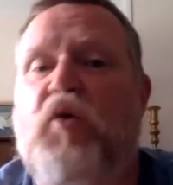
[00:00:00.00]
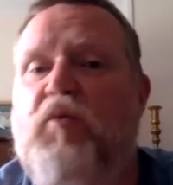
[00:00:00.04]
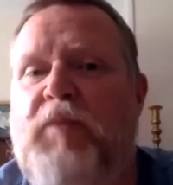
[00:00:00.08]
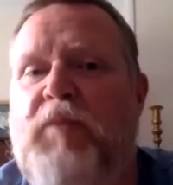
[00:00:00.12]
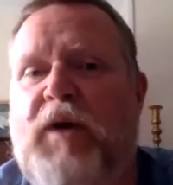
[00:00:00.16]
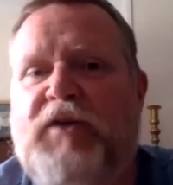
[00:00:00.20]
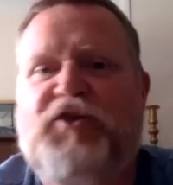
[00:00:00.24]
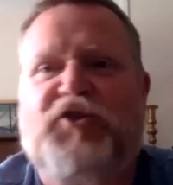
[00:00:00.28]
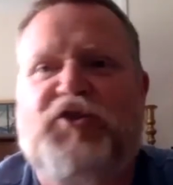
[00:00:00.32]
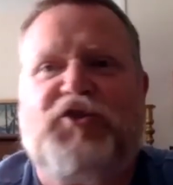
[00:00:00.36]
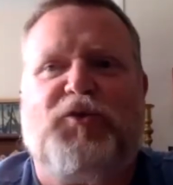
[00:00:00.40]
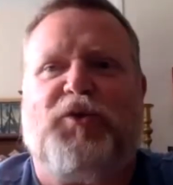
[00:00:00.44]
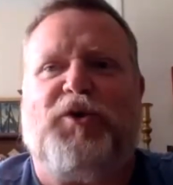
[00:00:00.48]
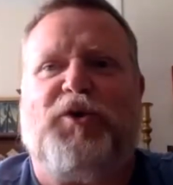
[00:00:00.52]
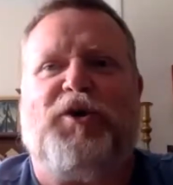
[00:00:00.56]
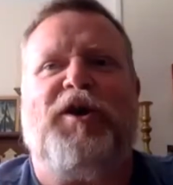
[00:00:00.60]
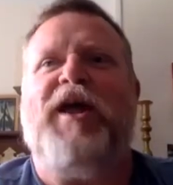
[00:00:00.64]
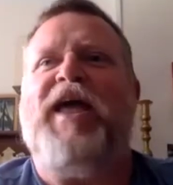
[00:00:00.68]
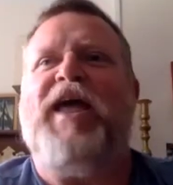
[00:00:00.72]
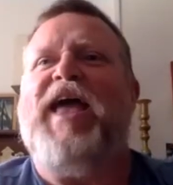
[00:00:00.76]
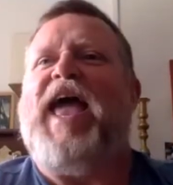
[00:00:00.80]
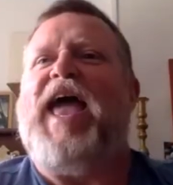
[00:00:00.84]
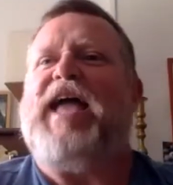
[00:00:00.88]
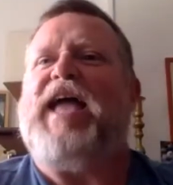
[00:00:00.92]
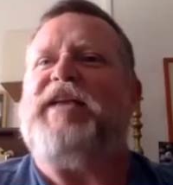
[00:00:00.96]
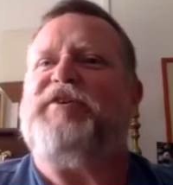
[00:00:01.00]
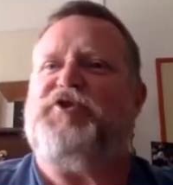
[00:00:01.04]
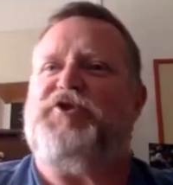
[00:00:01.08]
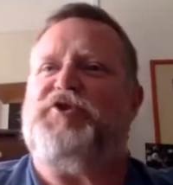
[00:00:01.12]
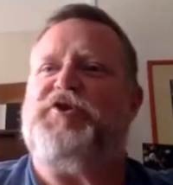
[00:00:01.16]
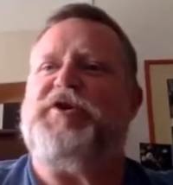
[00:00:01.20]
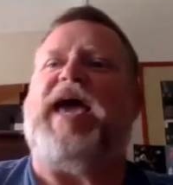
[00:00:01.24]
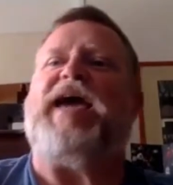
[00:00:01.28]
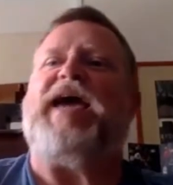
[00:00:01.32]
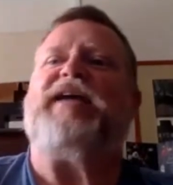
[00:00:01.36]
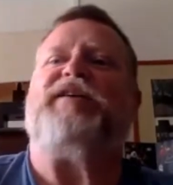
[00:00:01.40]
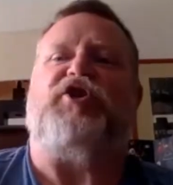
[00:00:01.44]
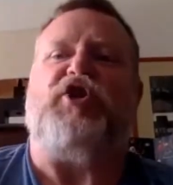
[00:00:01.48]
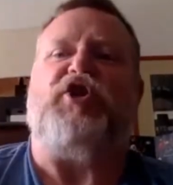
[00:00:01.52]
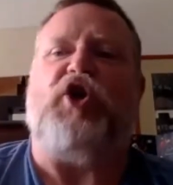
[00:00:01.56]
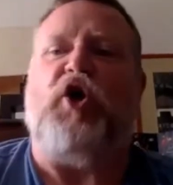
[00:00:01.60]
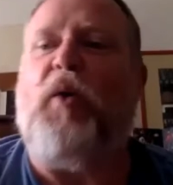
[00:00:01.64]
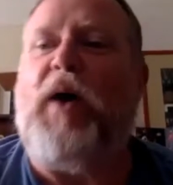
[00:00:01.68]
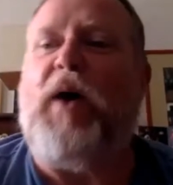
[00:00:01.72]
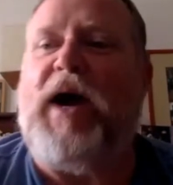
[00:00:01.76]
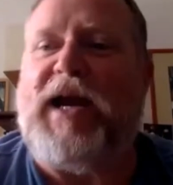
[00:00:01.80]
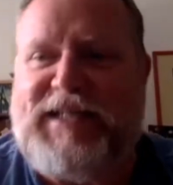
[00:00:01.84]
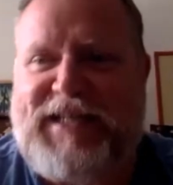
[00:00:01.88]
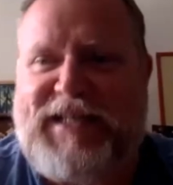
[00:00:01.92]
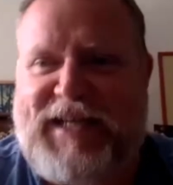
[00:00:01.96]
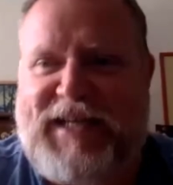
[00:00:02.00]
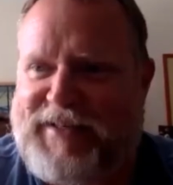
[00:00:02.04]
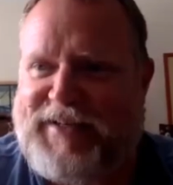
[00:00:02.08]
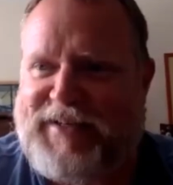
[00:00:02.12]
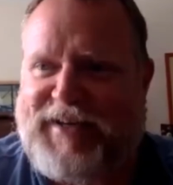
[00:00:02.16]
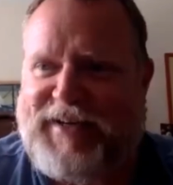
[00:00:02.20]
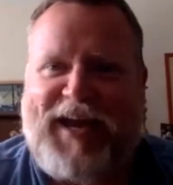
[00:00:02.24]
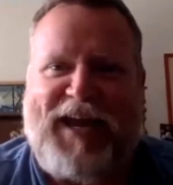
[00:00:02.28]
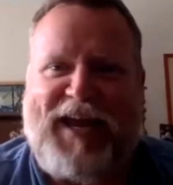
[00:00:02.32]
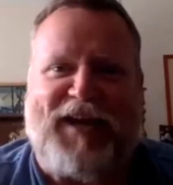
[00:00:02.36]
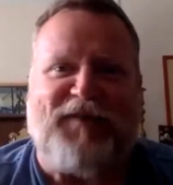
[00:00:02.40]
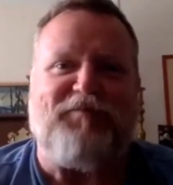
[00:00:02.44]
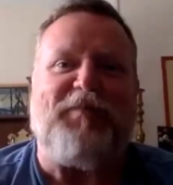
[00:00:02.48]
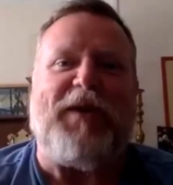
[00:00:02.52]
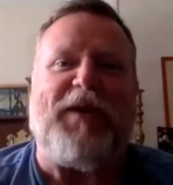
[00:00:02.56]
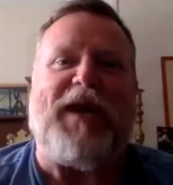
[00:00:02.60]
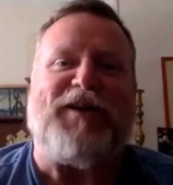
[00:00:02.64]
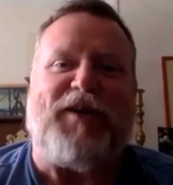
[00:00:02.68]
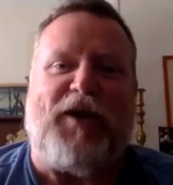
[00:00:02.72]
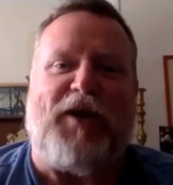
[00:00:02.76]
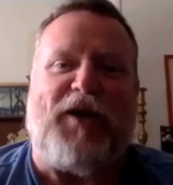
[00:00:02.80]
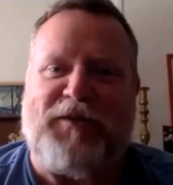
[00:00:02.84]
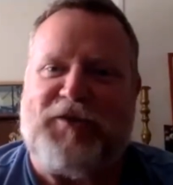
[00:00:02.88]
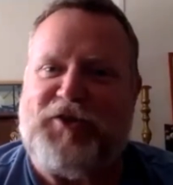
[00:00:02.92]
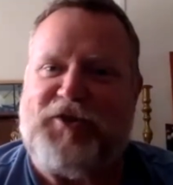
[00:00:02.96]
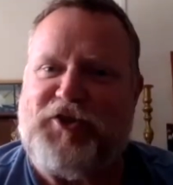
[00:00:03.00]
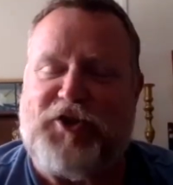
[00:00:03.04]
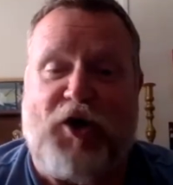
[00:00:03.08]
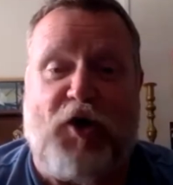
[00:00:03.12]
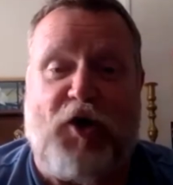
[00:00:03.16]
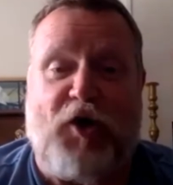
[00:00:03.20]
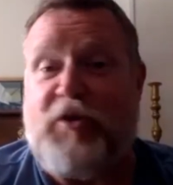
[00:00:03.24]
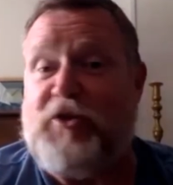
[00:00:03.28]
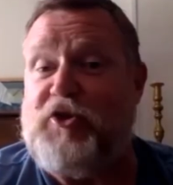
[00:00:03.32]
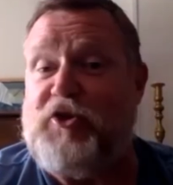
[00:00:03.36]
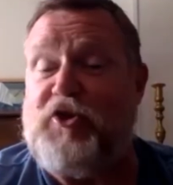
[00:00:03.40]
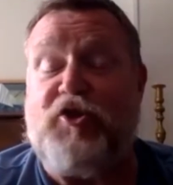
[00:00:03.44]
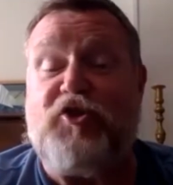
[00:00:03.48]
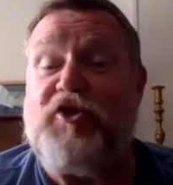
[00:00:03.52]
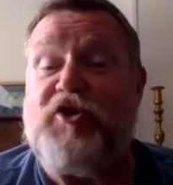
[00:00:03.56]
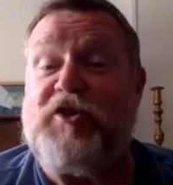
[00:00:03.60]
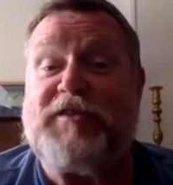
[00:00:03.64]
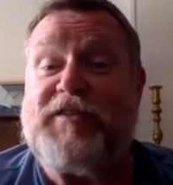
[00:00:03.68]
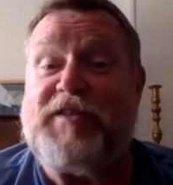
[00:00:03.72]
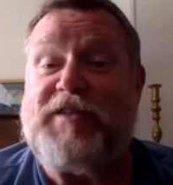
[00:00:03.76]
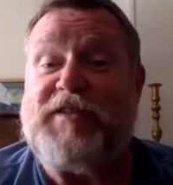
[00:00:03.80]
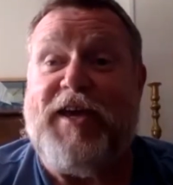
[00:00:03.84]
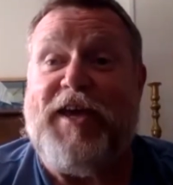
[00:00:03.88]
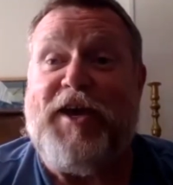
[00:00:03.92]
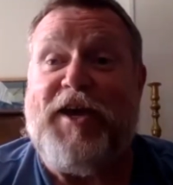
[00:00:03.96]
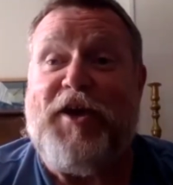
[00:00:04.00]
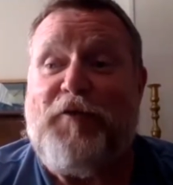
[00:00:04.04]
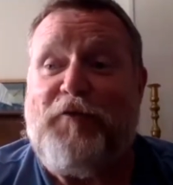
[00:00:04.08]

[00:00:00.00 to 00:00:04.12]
much to her. And she had no idea that I had been on the show, and she just,